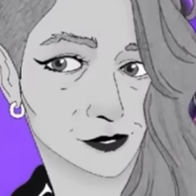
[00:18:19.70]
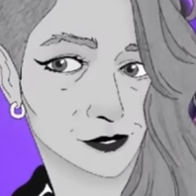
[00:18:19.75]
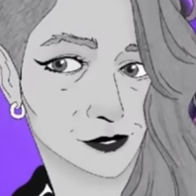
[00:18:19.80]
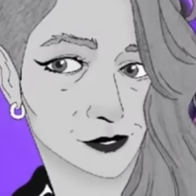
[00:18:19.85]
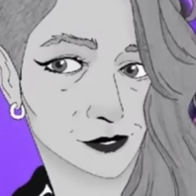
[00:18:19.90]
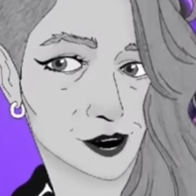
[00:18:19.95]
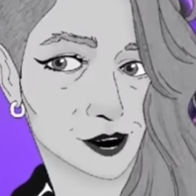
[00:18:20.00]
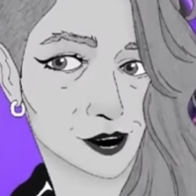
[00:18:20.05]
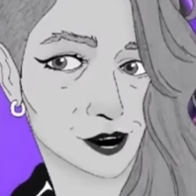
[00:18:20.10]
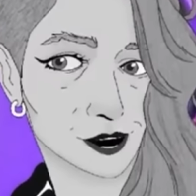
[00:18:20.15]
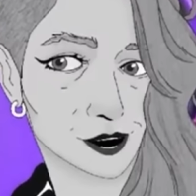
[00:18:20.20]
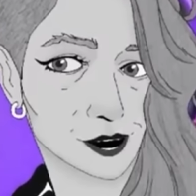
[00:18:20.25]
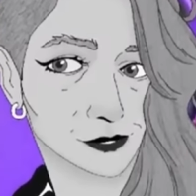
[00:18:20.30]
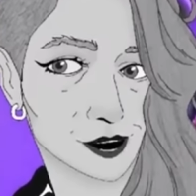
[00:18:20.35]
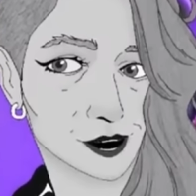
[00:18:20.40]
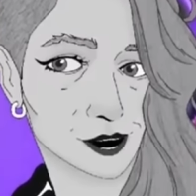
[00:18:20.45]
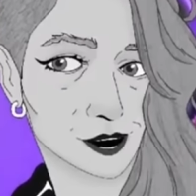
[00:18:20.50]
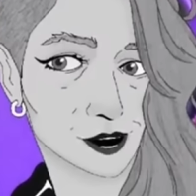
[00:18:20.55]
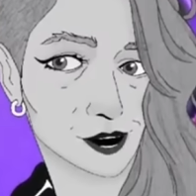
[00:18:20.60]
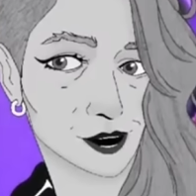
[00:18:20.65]

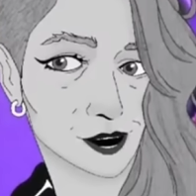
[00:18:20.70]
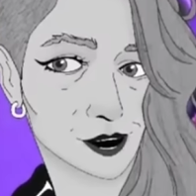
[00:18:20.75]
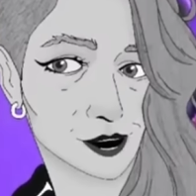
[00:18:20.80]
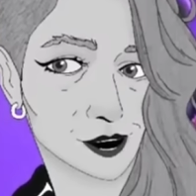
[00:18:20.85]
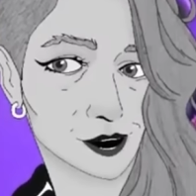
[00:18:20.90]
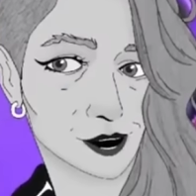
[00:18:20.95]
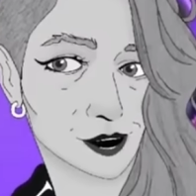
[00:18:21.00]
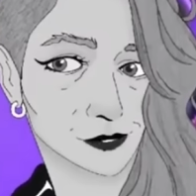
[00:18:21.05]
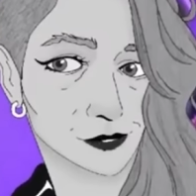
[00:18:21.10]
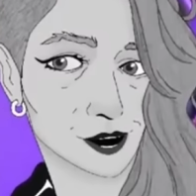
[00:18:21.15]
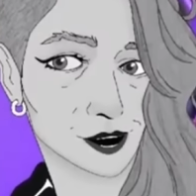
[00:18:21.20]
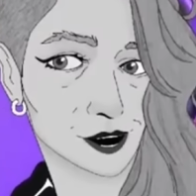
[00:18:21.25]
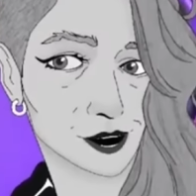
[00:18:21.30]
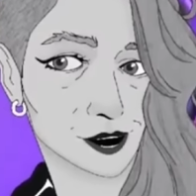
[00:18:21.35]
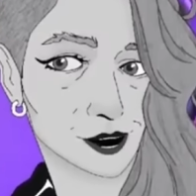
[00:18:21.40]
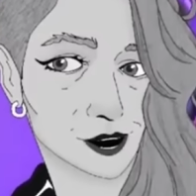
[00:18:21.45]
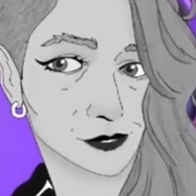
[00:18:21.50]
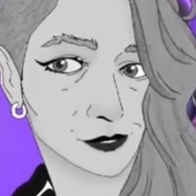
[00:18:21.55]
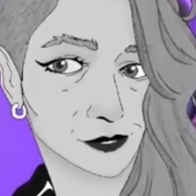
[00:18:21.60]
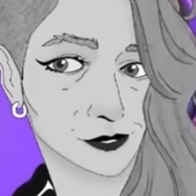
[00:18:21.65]
exactly what I was
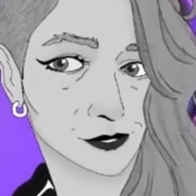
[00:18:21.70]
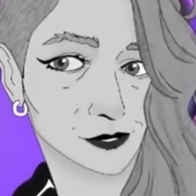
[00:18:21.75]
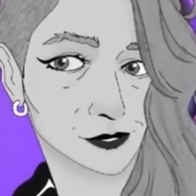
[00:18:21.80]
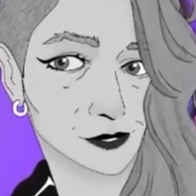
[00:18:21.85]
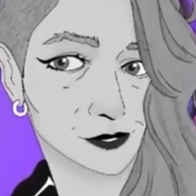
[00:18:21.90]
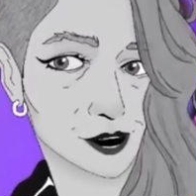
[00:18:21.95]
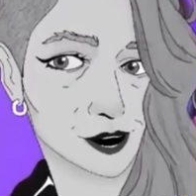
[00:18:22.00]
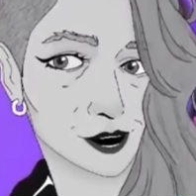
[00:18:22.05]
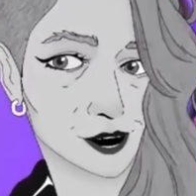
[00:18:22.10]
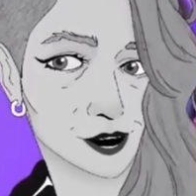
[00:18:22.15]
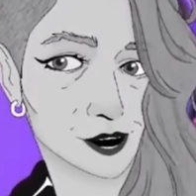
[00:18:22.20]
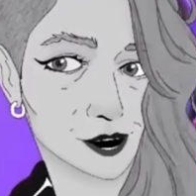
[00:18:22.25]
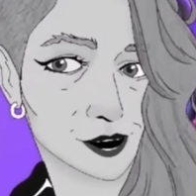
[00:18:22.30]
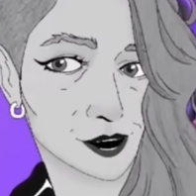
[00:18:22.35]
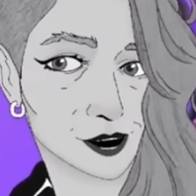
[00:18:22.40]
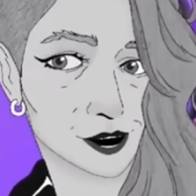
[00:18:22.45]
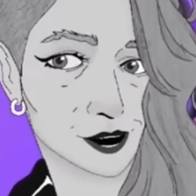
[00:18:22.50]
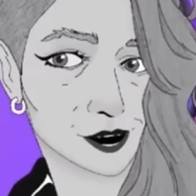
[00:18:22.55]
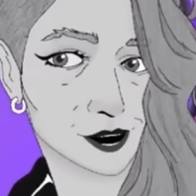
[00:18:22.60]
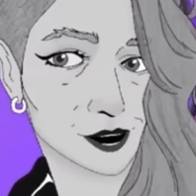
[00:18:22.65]
making that
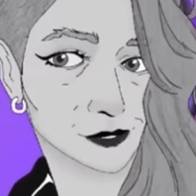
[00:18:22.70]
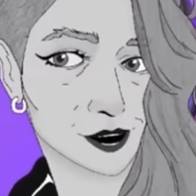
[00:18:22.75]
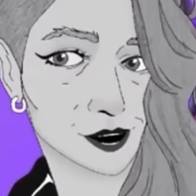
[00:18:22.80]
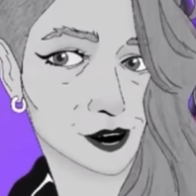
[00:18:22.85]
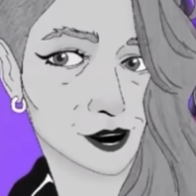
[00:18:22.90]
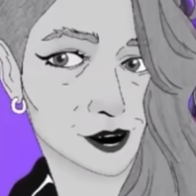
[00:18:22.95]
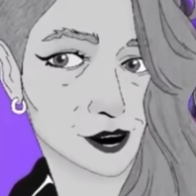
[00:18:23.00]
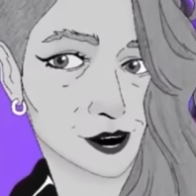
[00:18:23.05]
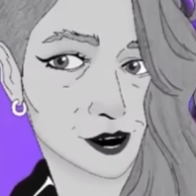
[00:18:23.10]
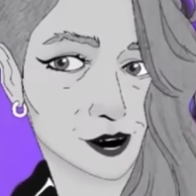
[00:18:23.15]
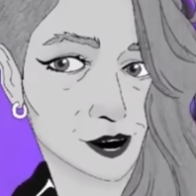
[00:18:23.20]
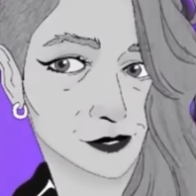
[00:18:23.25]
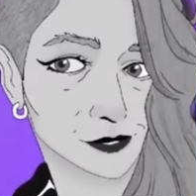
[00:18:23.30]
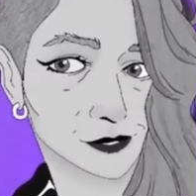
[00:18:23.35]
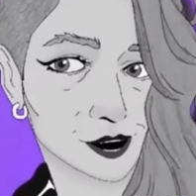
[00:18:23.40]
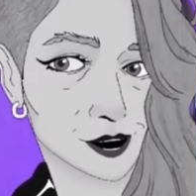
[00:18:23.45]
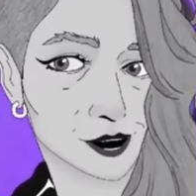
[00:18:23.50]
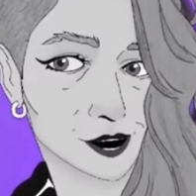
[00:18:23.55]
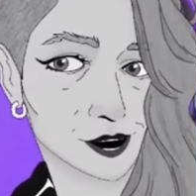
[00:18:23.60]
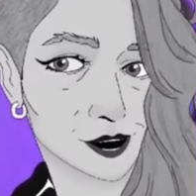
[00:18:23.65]
didn't end up changing
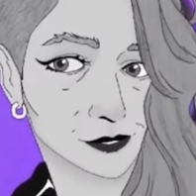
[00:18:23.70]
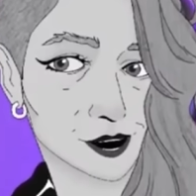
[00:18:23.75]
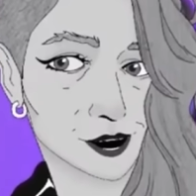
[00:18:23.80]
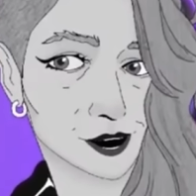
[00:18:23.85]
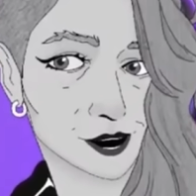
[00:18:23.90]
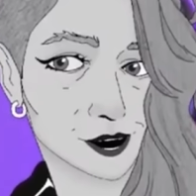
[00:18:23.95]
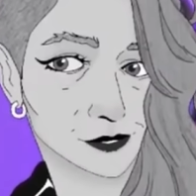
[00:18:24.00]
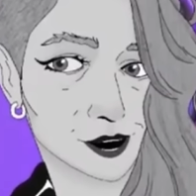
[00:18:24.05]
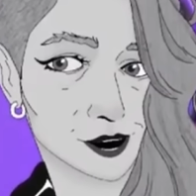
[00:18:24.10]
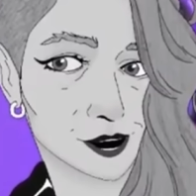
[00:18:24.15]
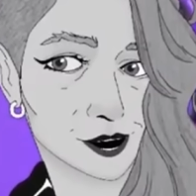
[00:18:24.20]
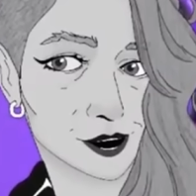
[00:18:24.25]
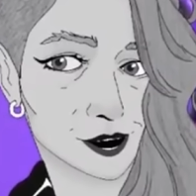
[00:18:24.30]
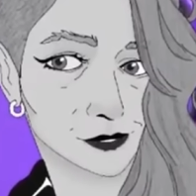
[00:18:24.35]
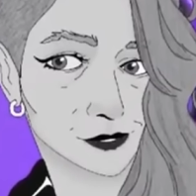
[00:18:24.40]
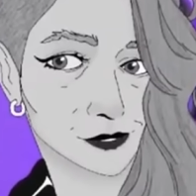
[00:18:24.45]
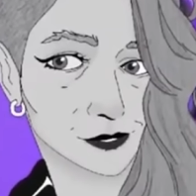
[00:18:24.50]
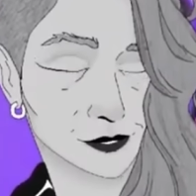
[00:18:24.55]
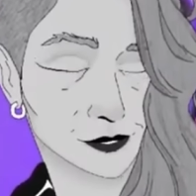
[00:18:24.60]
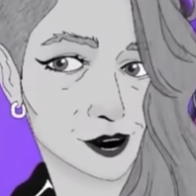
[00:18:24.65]
around 30%,
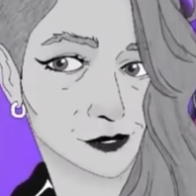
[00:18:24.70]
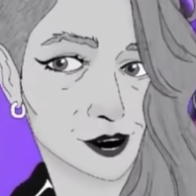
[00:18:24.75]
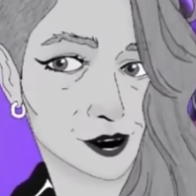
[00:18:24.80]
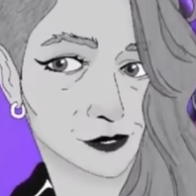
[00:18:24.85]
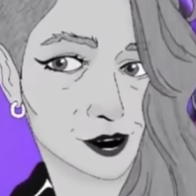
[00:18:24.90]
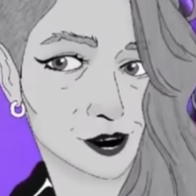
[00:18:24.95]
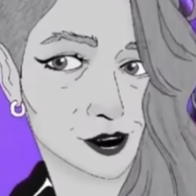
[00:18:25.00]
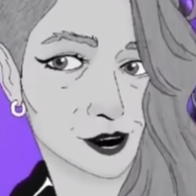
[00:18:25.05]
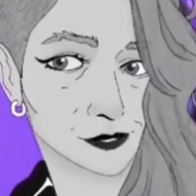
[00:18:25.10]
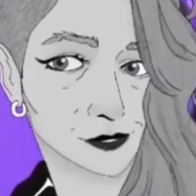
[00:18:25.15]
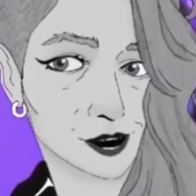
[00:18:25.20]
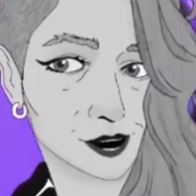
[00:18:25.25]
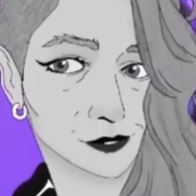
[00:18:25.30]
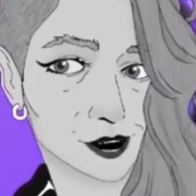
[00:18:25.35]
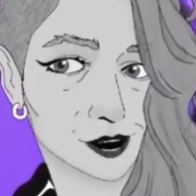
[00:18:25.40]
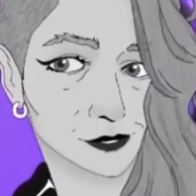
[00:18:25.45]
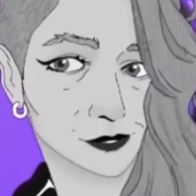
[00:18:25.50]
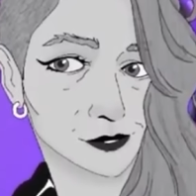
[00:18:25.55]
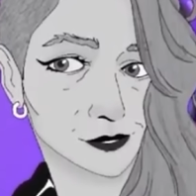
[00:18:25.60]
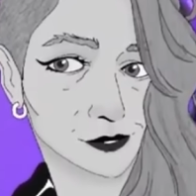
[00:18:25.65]
especially with the
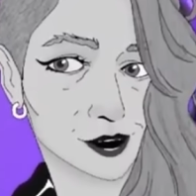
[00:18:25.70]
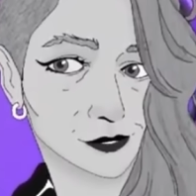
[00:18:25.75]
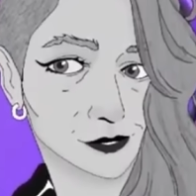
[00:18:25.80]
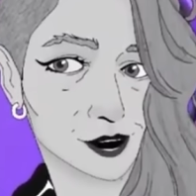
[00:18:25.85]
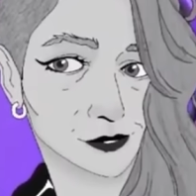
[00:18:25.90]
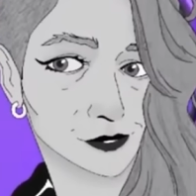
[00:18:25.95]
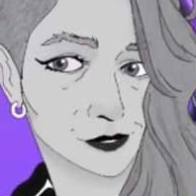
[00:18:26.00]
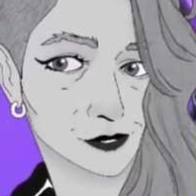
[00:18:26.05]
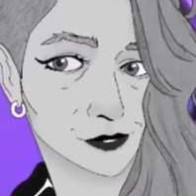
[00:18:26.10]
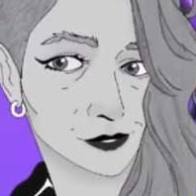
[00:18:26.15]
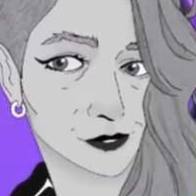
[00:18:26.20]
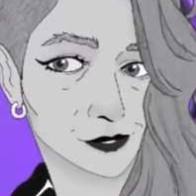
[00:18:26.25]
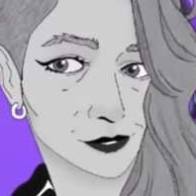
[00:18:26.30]
backgrounds of things.